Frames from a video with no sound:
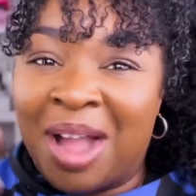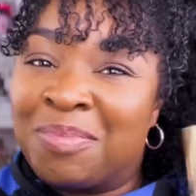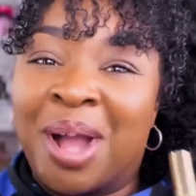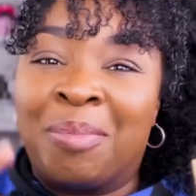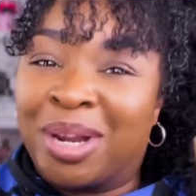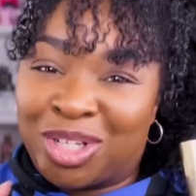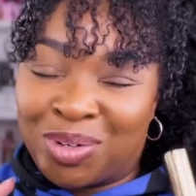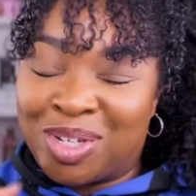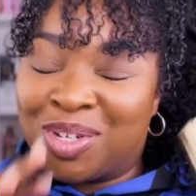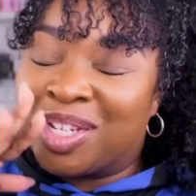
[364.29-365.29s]
I'm going to show
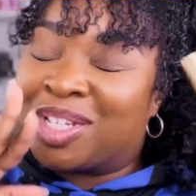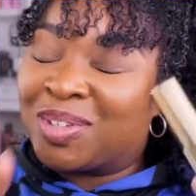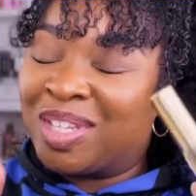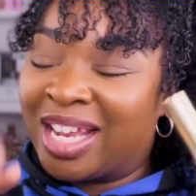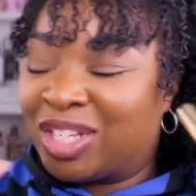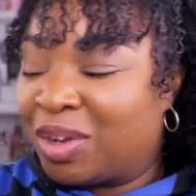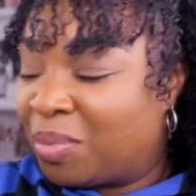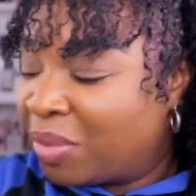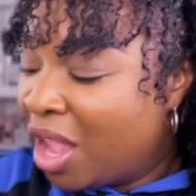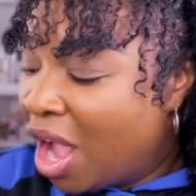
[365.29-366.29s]
it to you, so stay tuned.